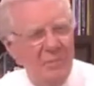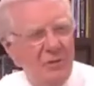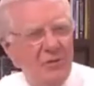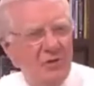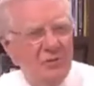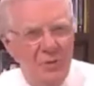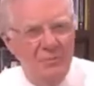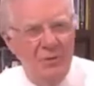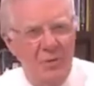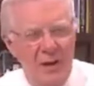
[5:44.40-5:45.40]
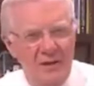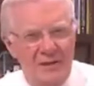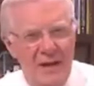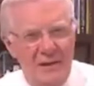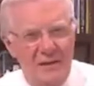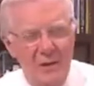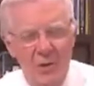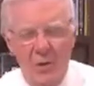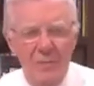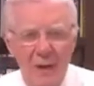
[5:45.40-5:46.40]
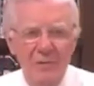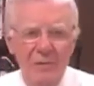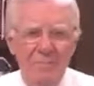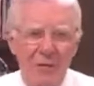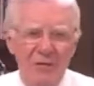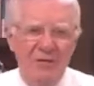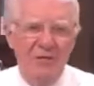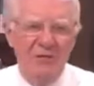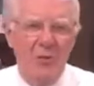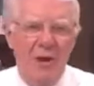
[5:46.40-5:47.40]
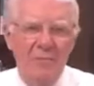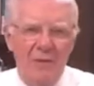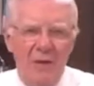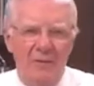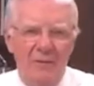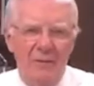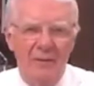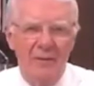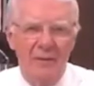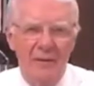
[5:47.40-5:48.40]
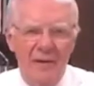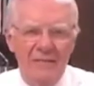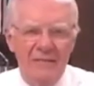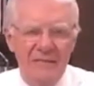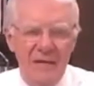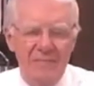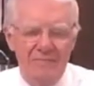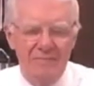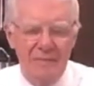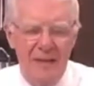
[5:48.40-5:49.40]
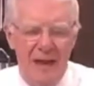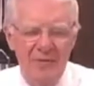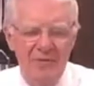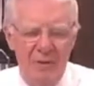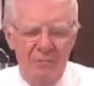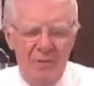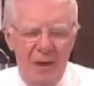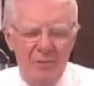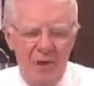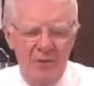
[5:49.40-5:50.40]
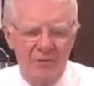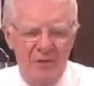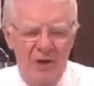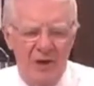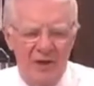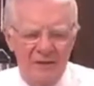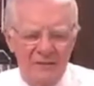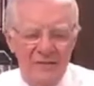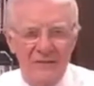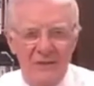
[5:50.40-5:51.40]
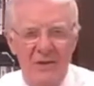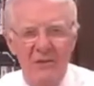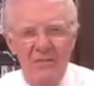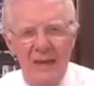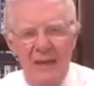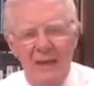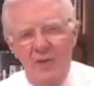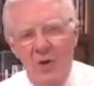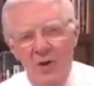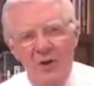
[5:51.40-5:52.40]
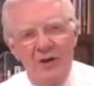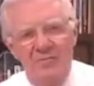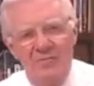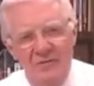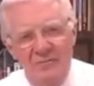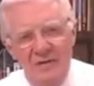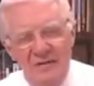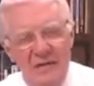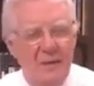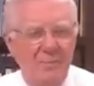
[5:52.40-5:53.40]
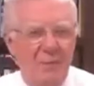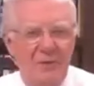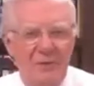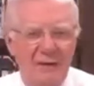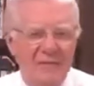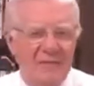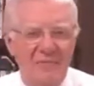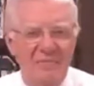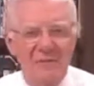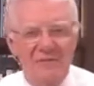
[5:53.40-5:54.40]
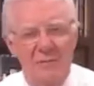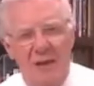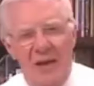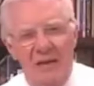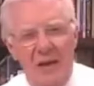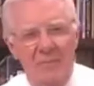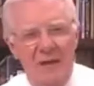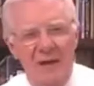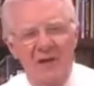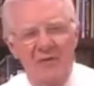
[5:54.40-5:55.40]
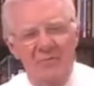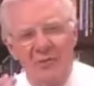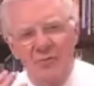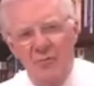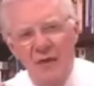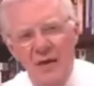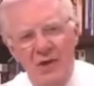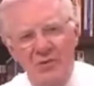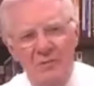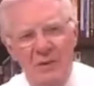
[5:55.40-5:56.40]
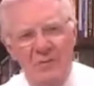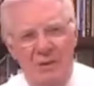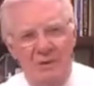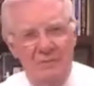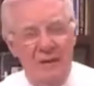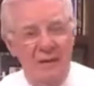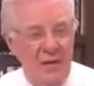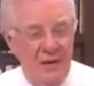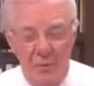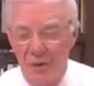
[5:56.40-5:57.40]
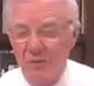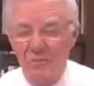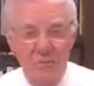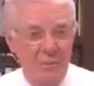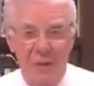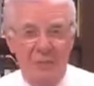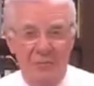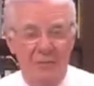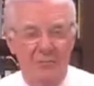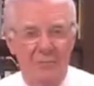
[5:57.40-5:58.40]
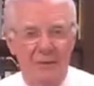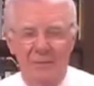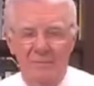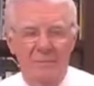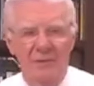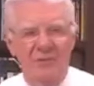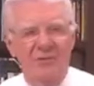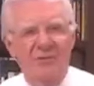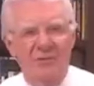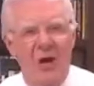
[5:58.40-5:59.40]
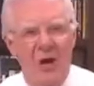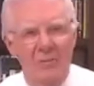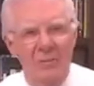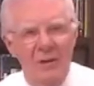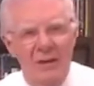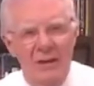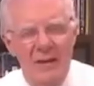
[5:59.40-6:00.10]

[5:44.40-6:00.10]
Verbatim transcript: How about the trip you want to take? Or maybe the business you want to build. Do you see, I remember my brother-in-law and sister in their early 50s. He had built a safety supply company for 3 other people. He had run them and built them, but it was a job.